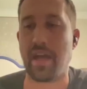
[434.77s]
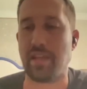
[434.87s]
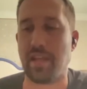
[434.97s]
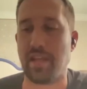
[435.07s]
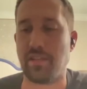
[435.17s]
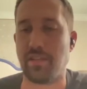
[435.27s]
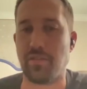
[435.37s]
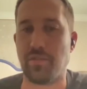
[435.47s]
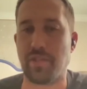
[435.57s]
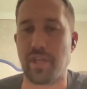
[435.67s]
and
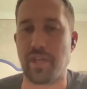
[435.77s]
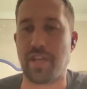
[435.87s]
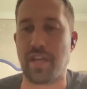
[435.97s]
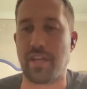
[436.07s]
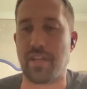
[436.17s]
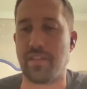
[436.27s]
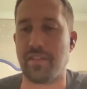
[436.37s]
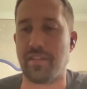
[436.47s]
you touched on it